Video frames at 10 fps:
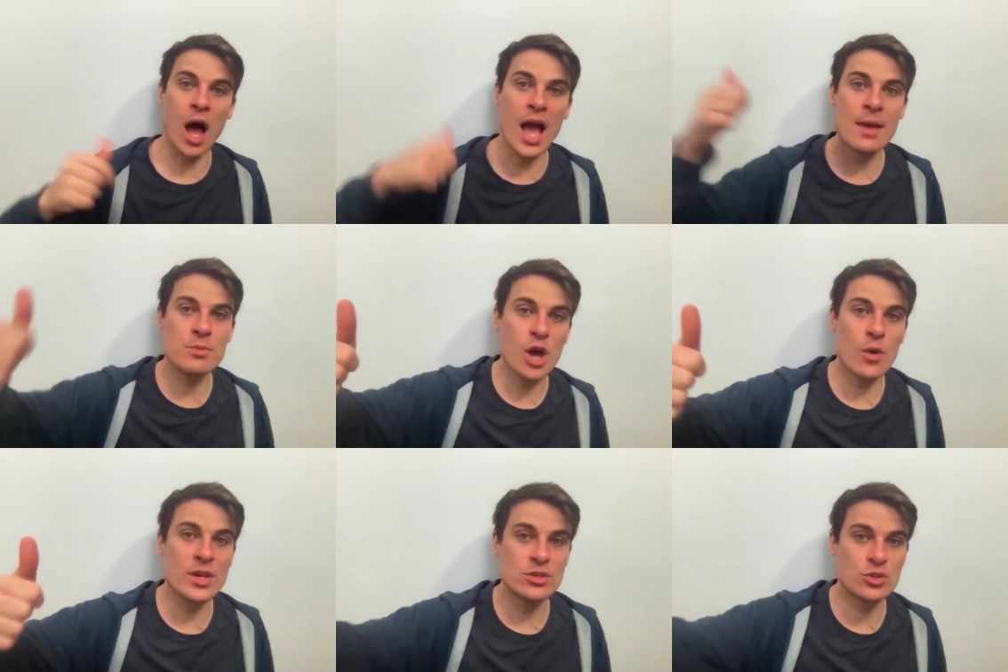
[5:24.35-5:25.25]
I am
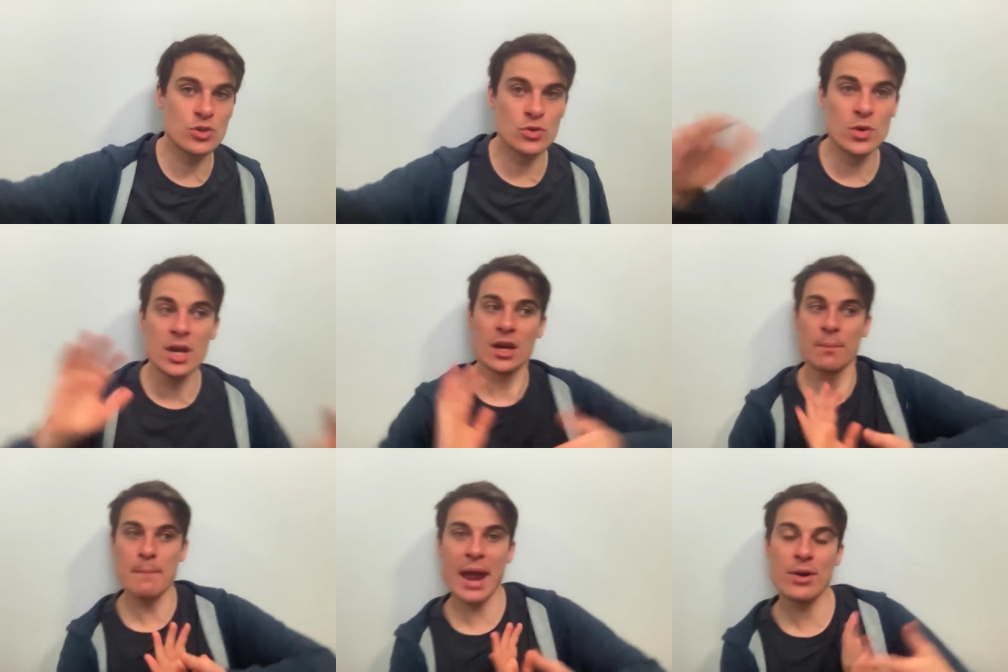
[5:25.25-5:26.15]
going to
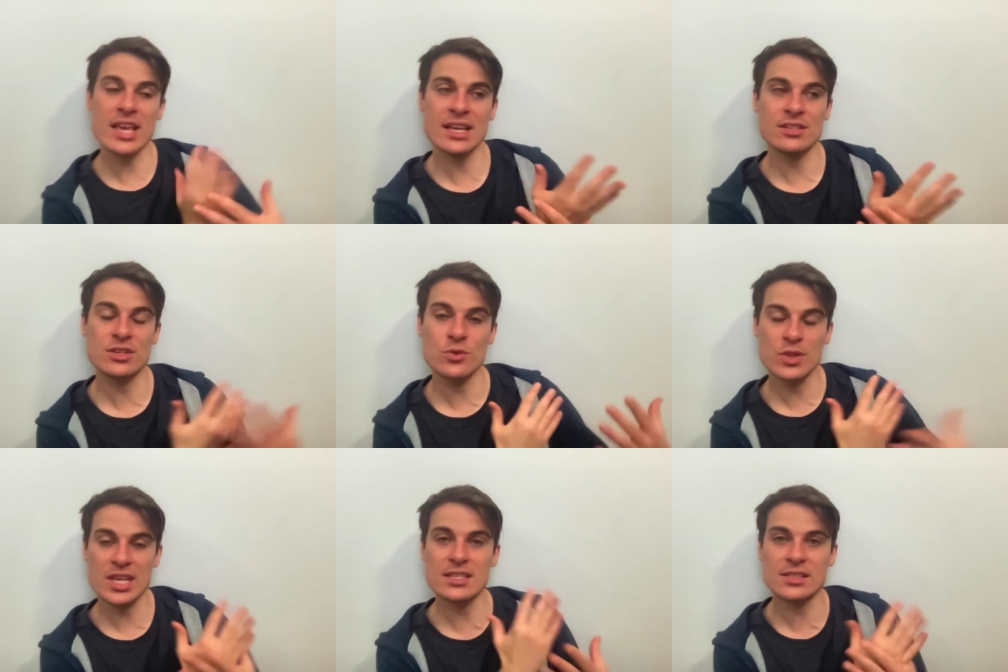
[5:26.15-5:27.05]
marry
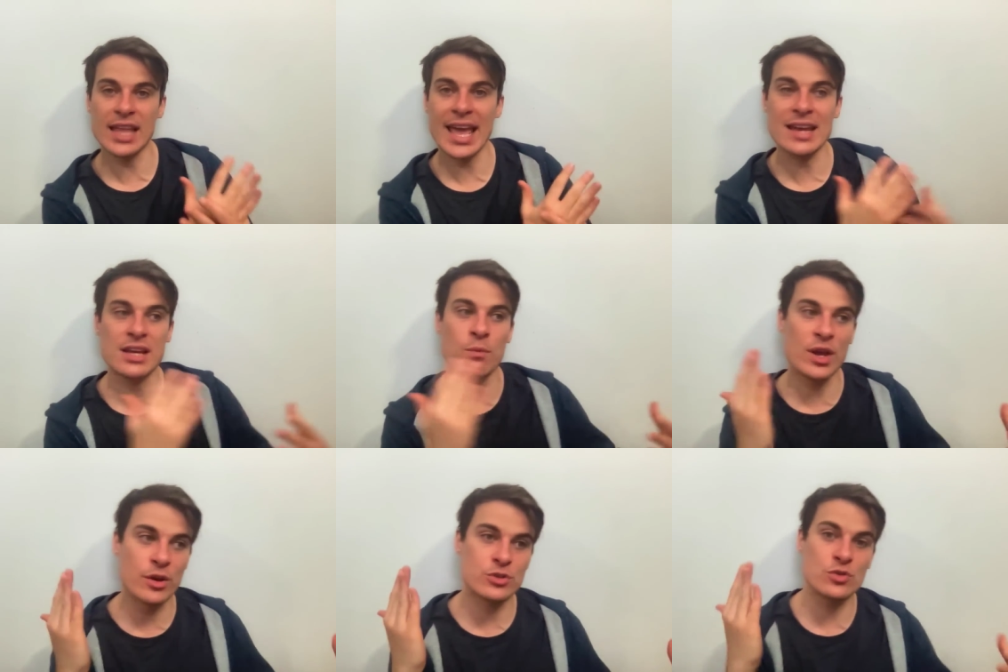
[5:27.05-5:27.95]
into this land and we're going